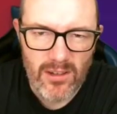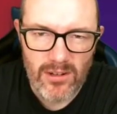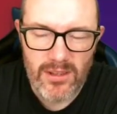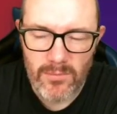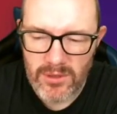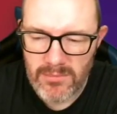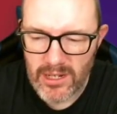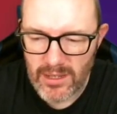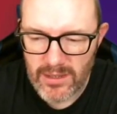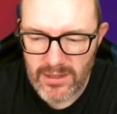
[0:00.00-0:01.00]
got to think with
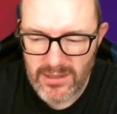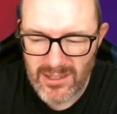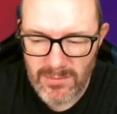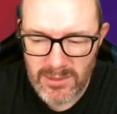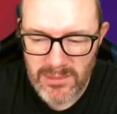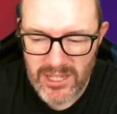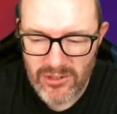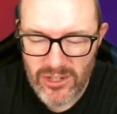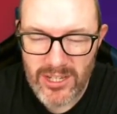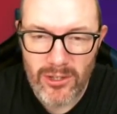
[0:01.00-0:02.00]
Millar that that's going to be
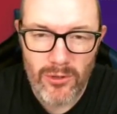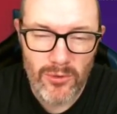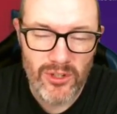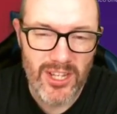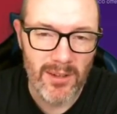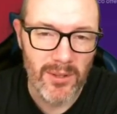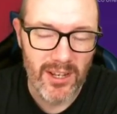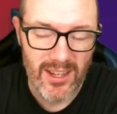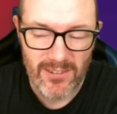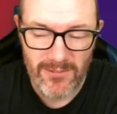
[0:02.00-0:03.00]
potentially huge down the
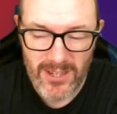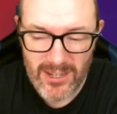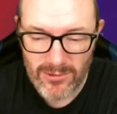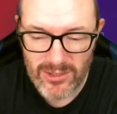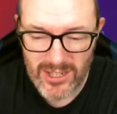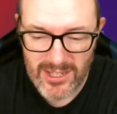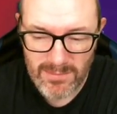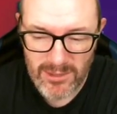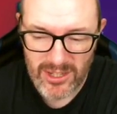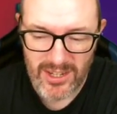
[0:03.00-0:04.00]
line. If he goes to
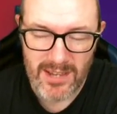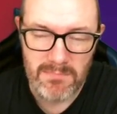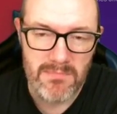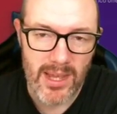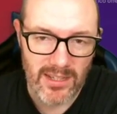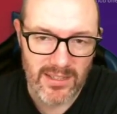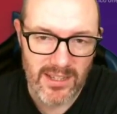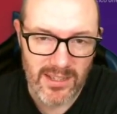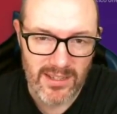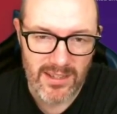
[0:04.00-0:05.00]
Lisbon and he makes
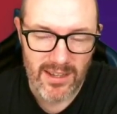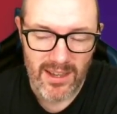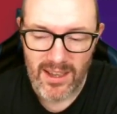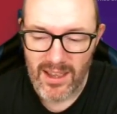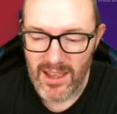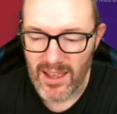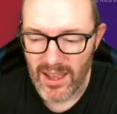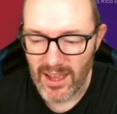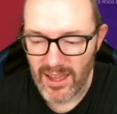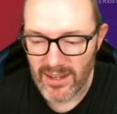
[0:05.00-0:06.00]
it,
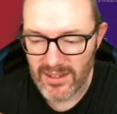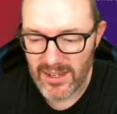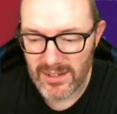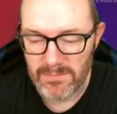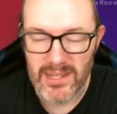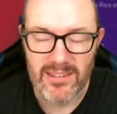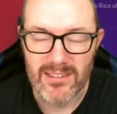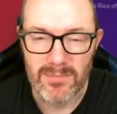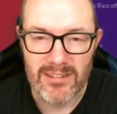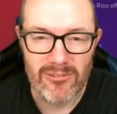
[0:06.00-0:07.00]
and then picks
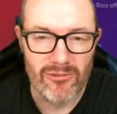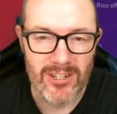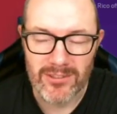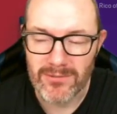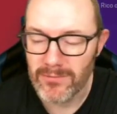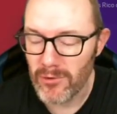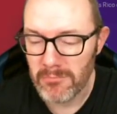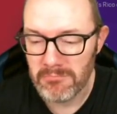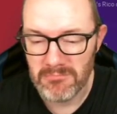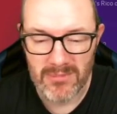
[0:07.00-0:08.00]
up interest
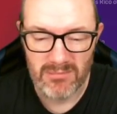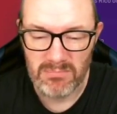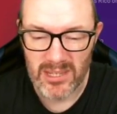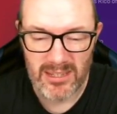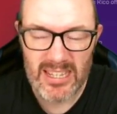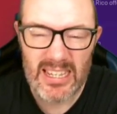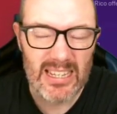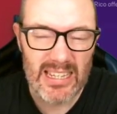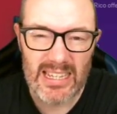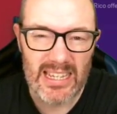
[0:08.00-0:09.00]
from a big
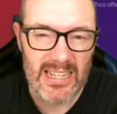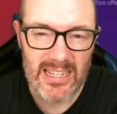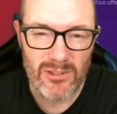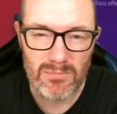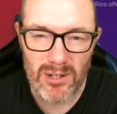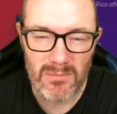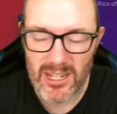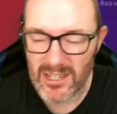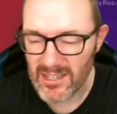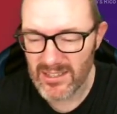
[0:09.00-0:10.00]
English
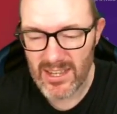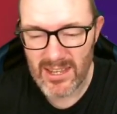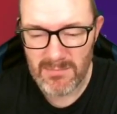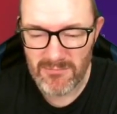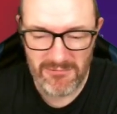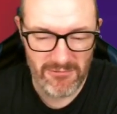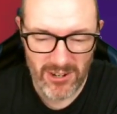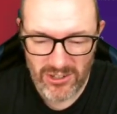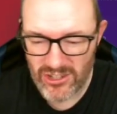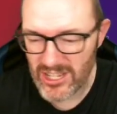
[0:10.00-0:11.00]
Premier League team,
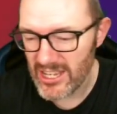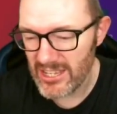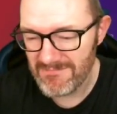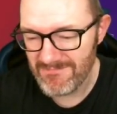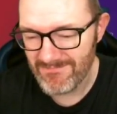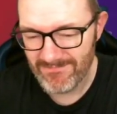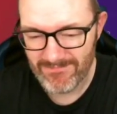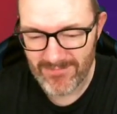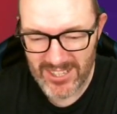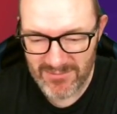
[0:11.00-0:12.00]
French team,
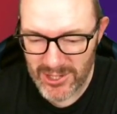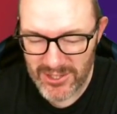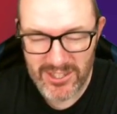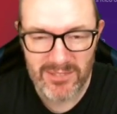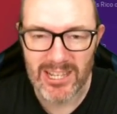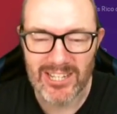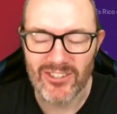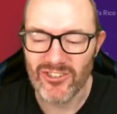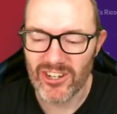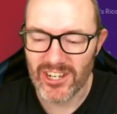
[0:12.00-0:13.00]
one of the
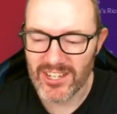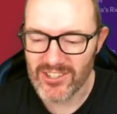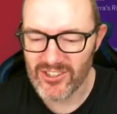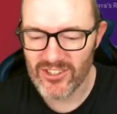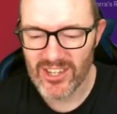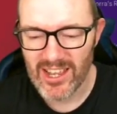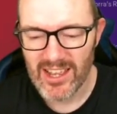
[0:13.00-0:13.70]
Spanish giants,